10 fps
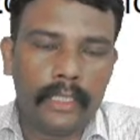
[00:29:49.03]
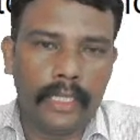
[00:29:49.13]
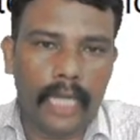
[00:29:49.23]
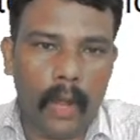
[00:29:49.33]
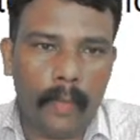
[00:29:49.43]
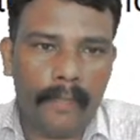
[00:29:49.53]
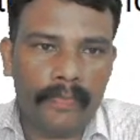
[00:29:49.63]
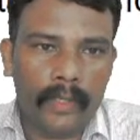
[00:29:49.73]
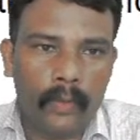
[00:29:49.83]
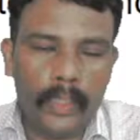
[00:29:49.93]

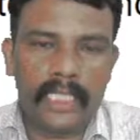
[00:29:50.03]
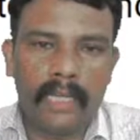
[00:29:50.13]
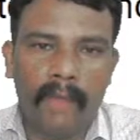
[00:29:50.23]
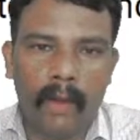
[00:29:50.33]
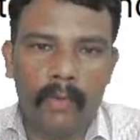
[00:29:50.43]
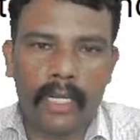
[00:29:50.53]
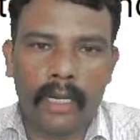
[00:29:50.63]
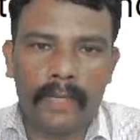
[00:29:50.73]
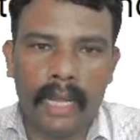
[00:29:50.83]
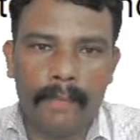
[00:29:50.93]
Now, who is the founder
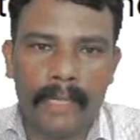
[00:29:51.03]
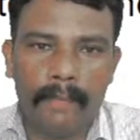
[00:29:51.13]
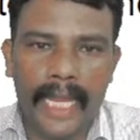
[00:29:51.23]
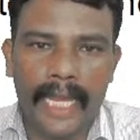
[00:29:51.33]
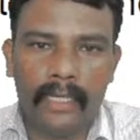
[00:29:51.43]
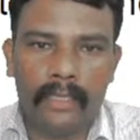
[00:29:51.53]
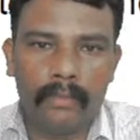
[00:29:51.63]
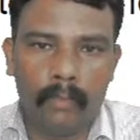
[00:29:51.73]
of Grameen Bank?